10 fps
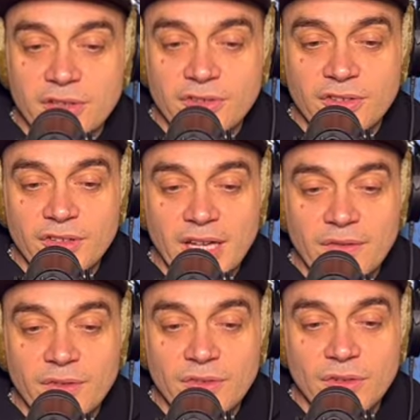It's just
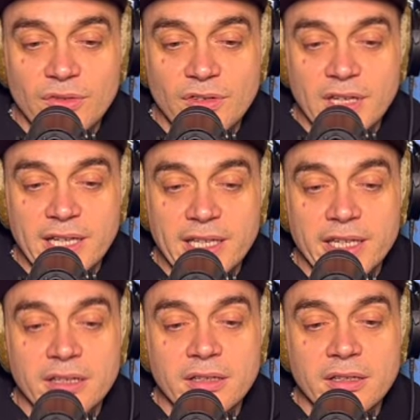ever yeah. so
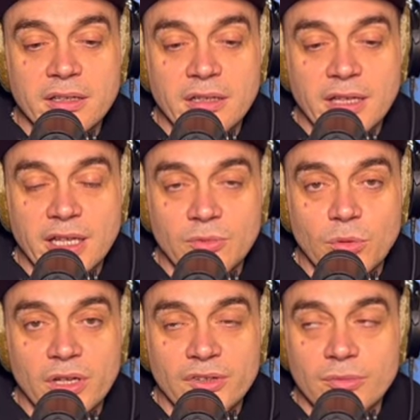slightly gets
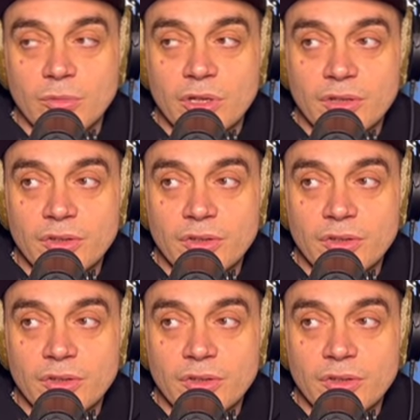worse yeah, and sure.